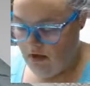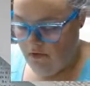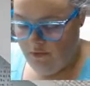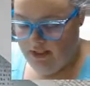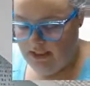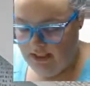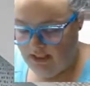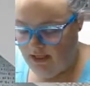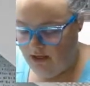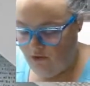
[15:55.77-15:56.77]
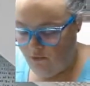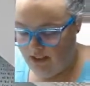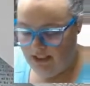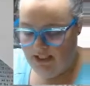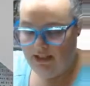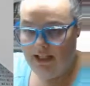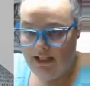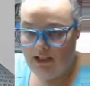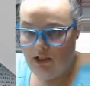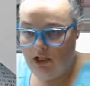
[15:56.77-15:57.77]
We did
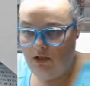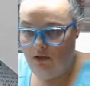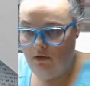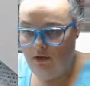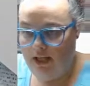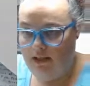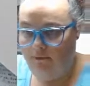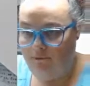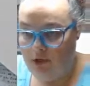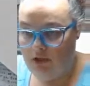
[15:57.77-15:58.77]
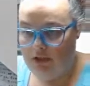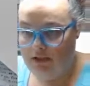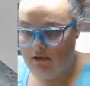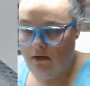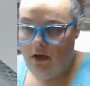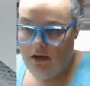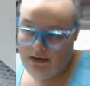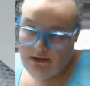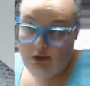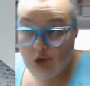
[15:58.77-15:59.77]
these two in the first.
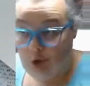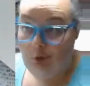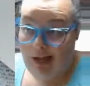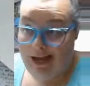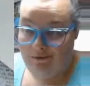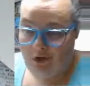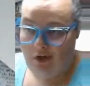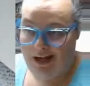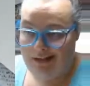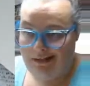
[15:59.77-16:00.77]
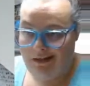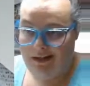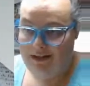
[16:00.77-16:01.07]
There's 2 lives, you guys. Sorry.